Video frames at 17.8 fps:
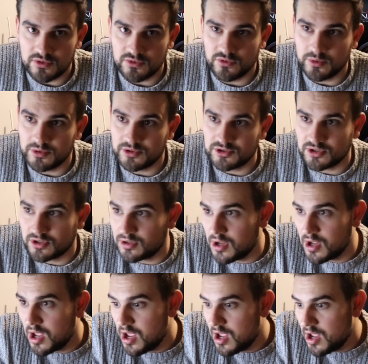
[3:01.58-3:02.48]
for me. So
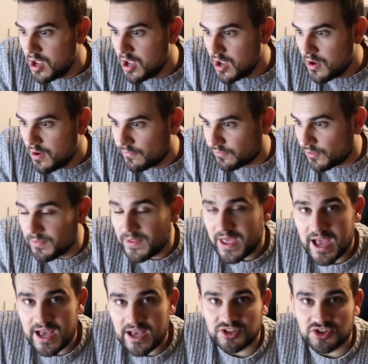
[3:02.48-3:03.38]
from
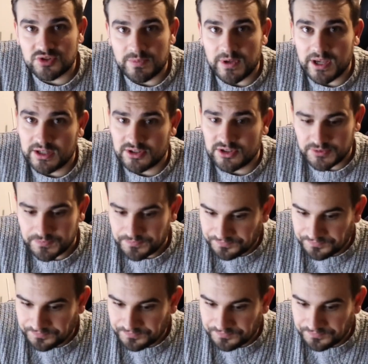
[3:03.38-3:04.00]
that aspect,